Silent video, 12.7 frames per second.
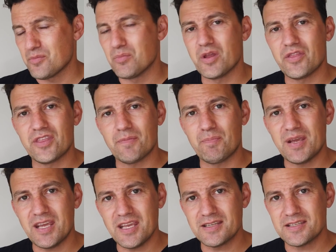But the
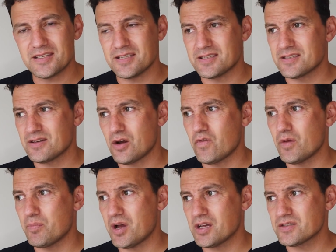pieces of
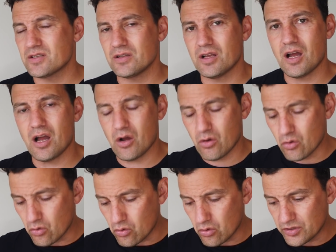the puzzle are
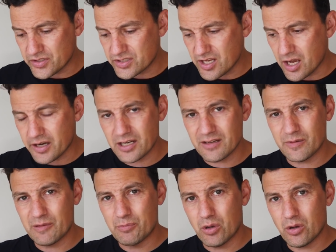all starting
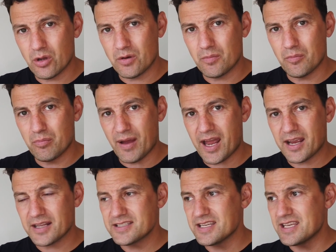to be put
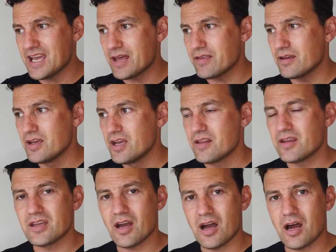back together.
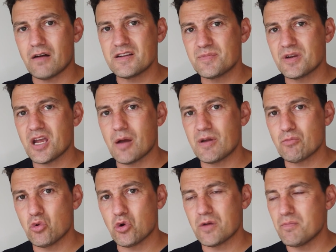The car is
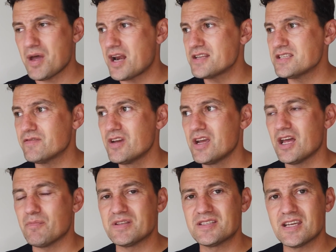becoming more competitive,
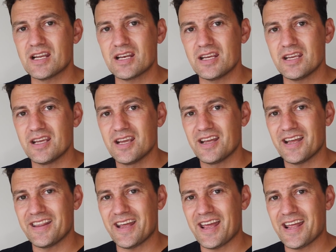and particularly at the